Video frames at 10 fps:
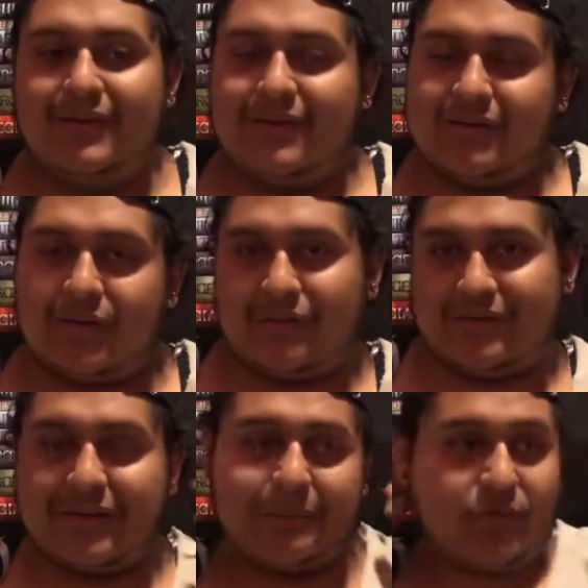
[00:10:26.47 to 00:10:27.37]
You know,
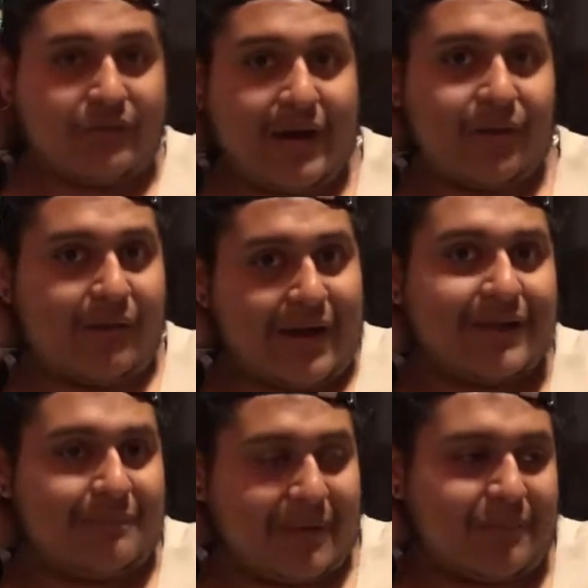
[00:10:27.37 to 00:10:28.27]
until I move out, I
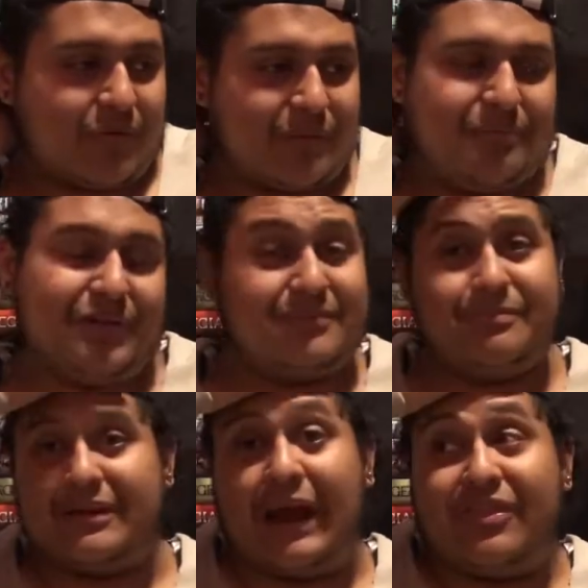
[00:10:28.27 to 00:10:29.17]
can buy more books,
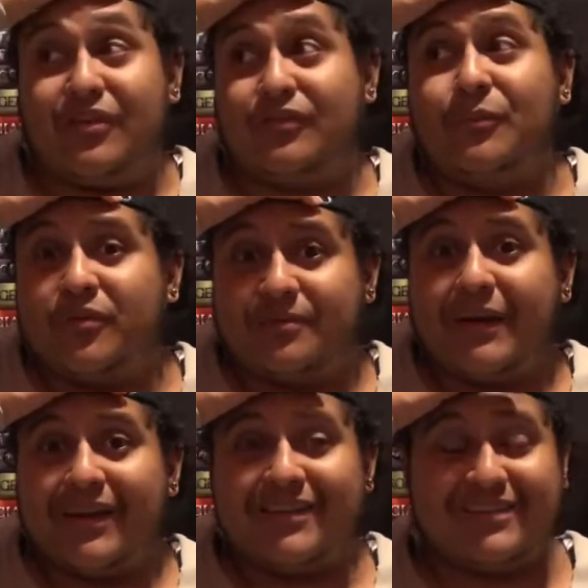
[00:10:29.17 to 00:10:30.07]
but there's no more
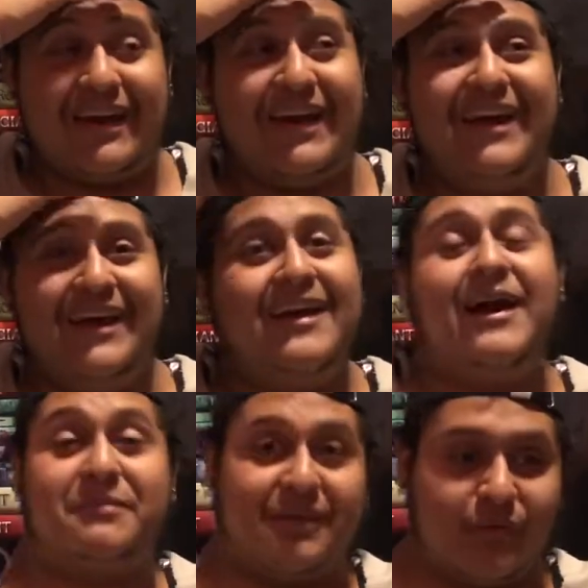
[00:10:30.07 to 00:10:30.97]
space.
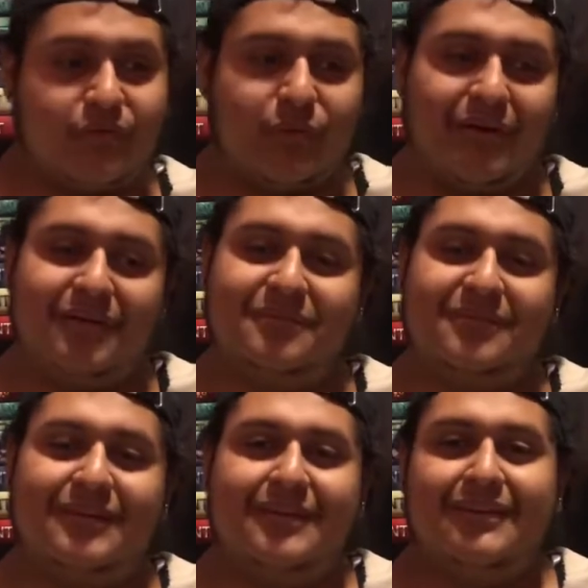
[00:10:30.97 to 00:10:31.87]
I'm getting
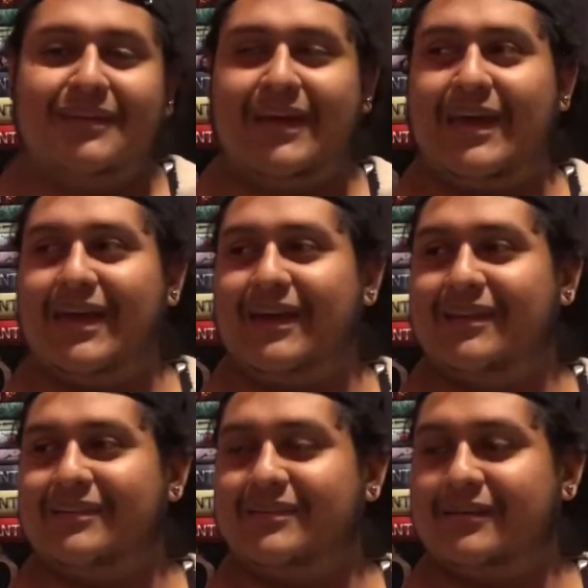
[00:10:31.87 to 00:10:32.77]
overwhelmed.
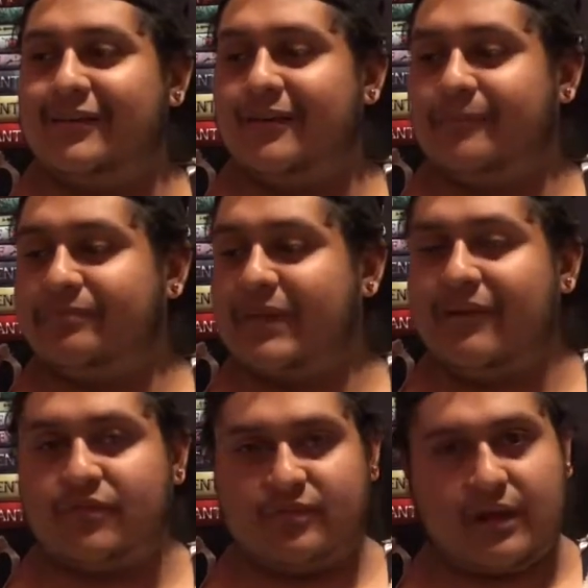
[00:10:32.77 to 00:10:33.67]
And I
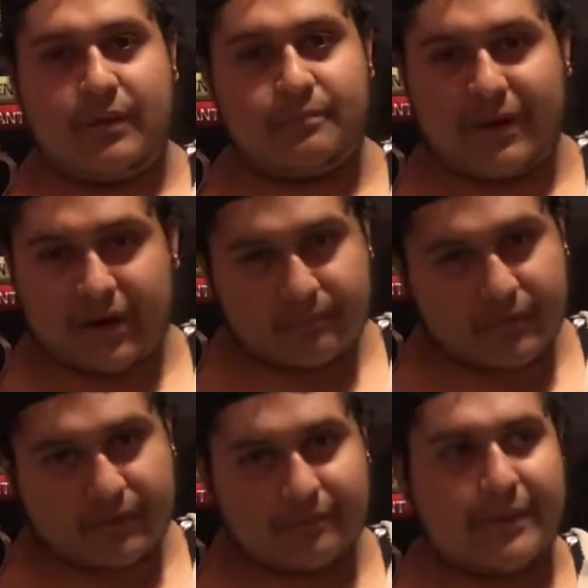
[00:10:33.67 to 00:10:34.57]
have to stop buying
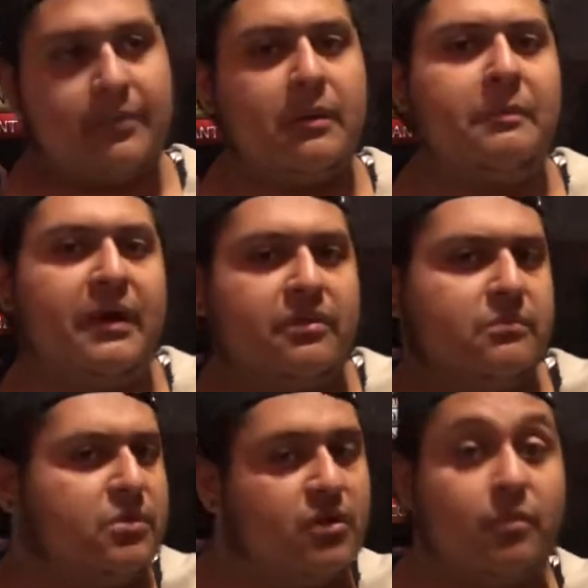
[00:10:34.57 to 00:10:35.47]
books. Maybe I'll buy
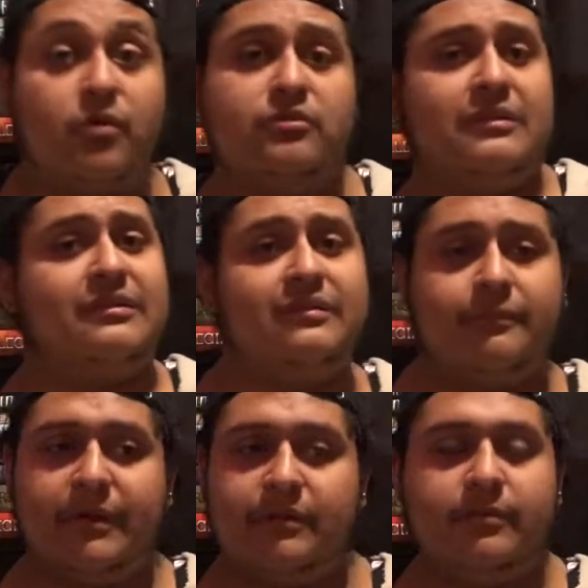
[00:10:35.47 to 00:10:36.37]
the, you know, most
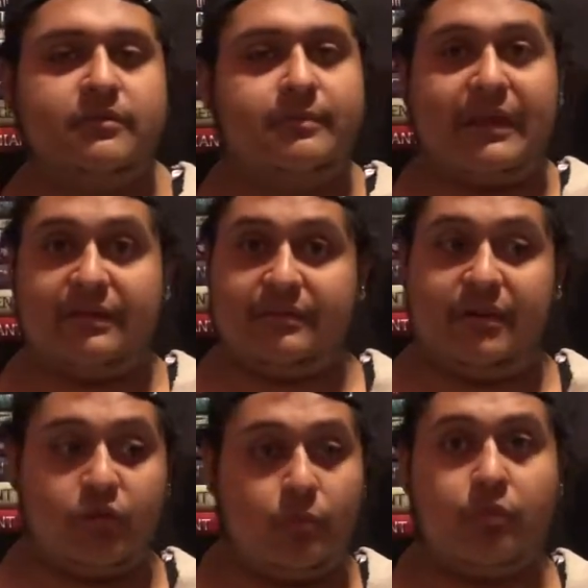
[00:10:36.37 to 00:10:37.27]
anticipated books, but that's
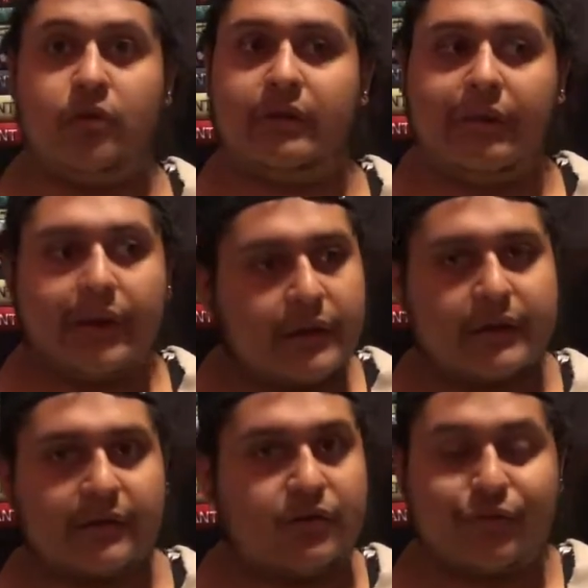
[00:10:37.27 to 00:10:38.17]
it. No more, like,
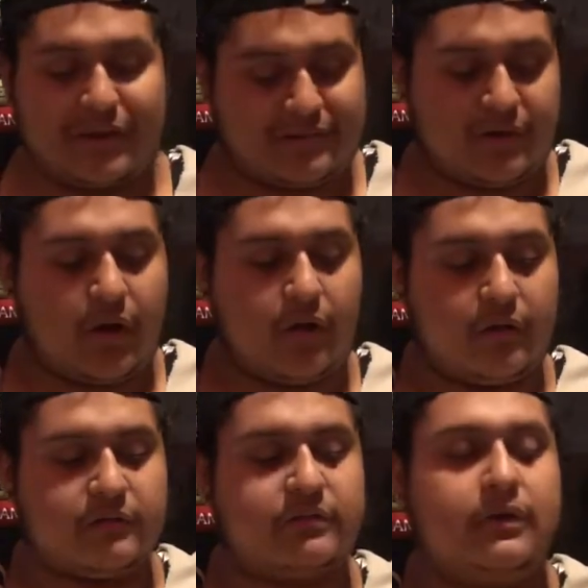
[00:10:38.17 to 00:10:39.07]
crazy
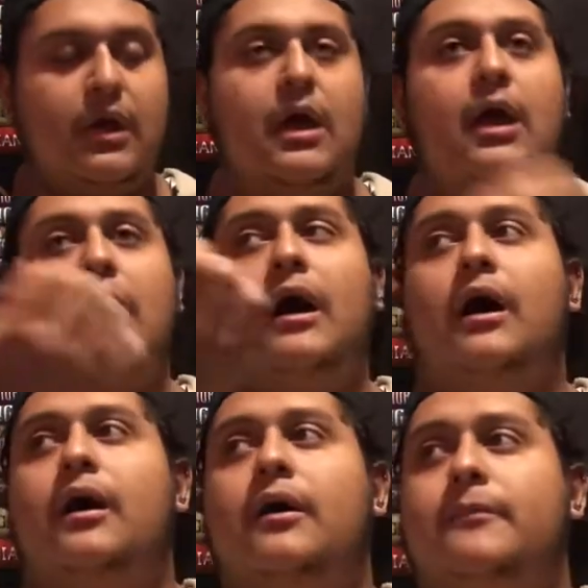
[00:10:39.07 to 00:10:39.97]
hauls.
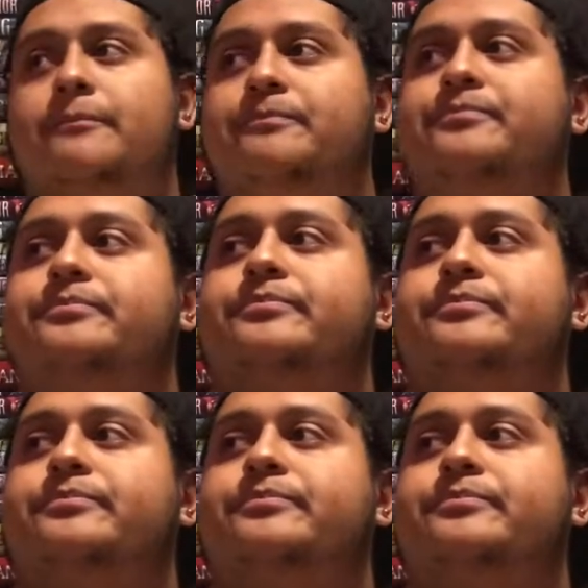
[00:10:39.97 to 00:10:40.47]
But